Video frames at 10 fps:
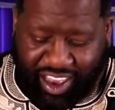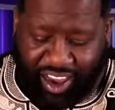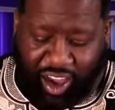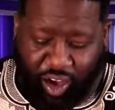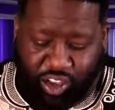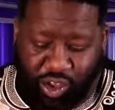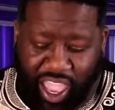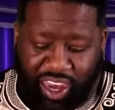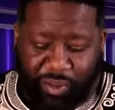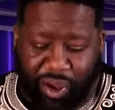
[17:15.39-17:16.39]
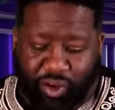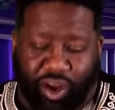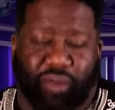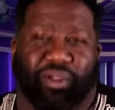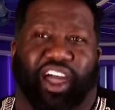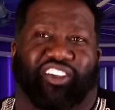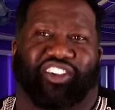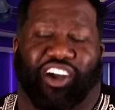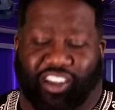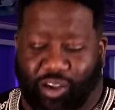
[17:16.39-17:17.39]
Uh, oh, you ate them, a uh, great black
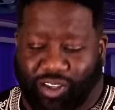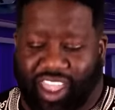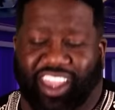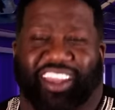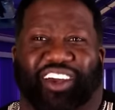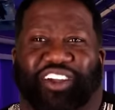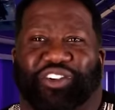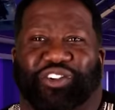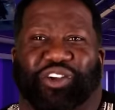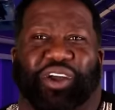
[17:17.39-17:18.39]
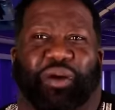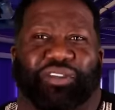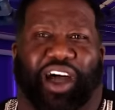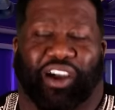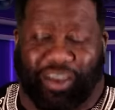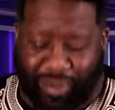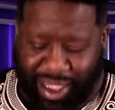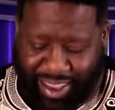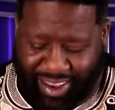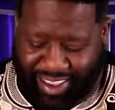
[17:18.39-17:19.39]
shark? Okay, you, you know what I'm talking
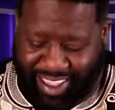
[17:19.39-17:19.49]
about.